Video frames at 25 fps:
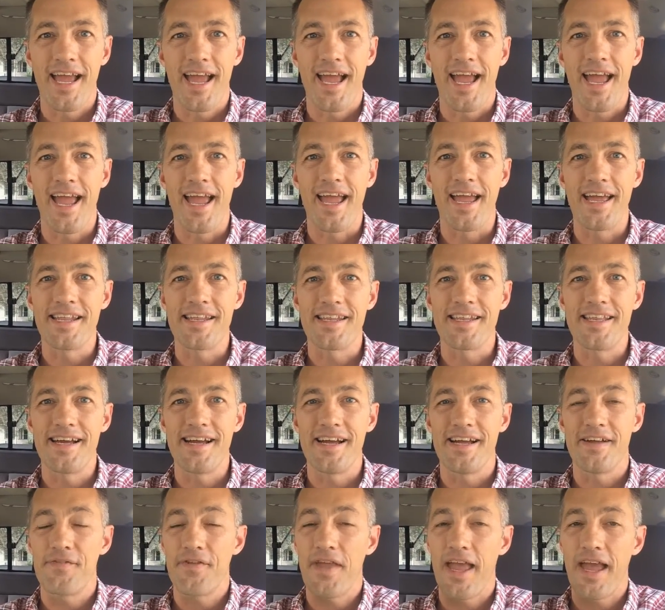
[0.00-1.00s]
And
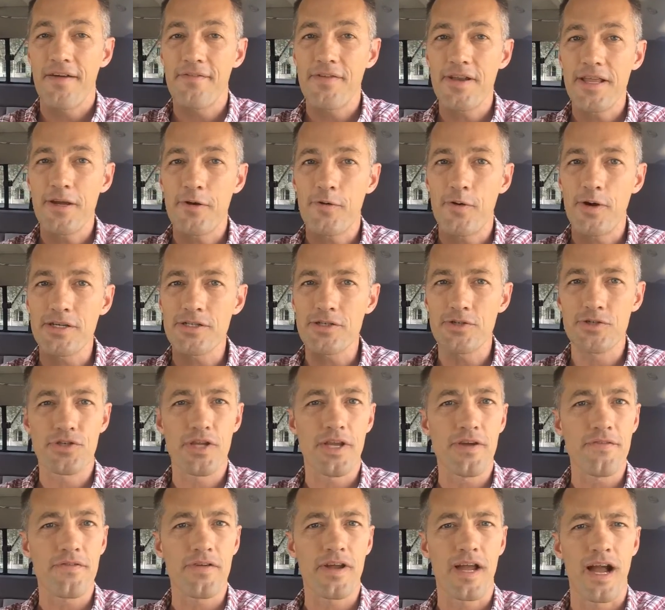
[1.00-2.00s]
if you have any questions,
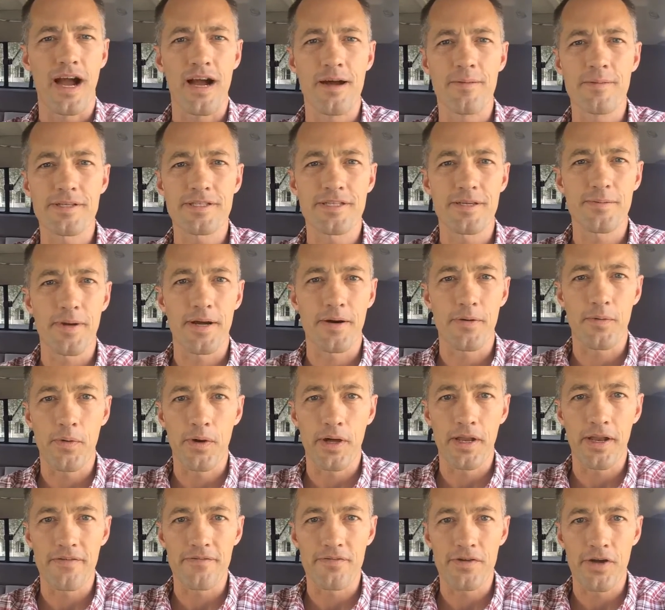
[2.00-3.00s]
you have comments about
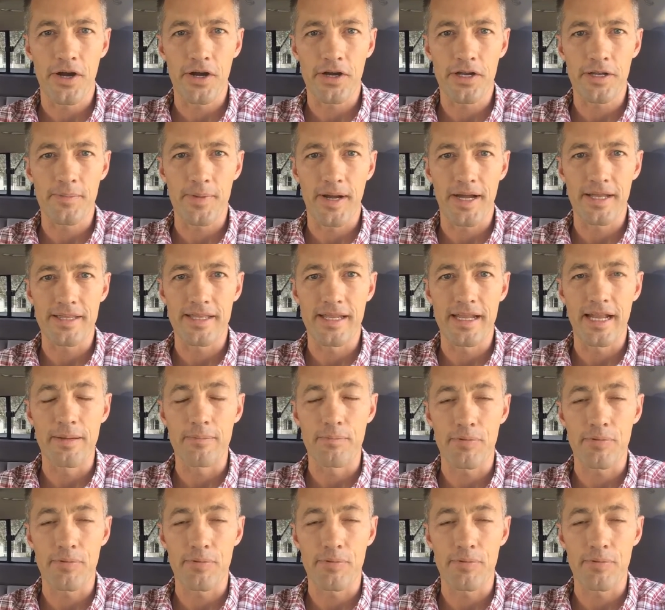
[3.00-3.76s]
what I've talked about today,